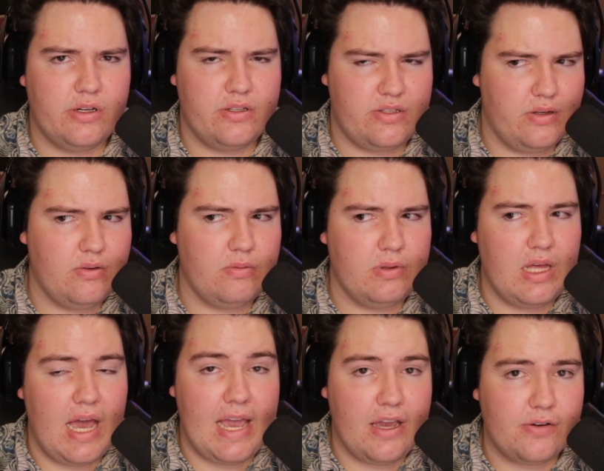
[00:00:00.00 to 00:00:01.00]
and so the
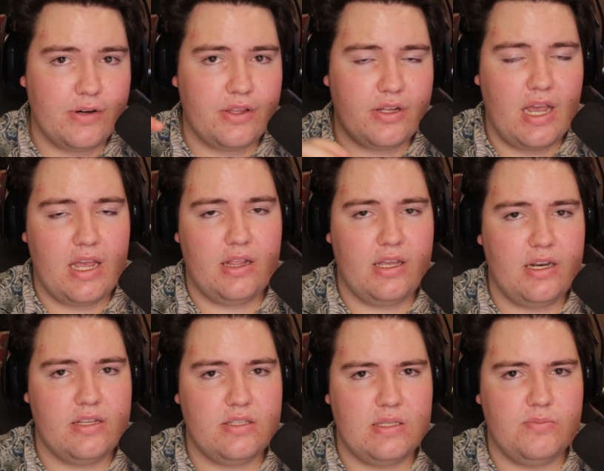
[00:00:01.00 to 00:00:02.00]
angrier the alien
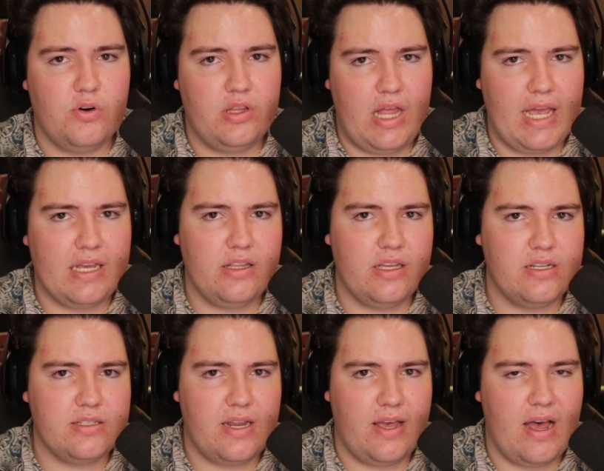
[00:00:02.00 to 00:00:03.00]
is, the more likely it
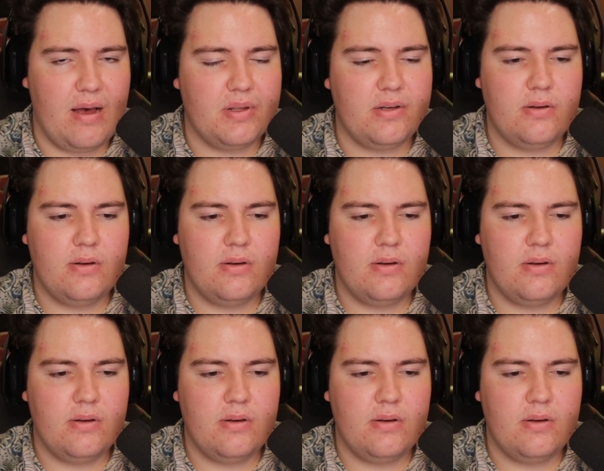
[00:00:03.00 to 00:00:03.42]
is to happen.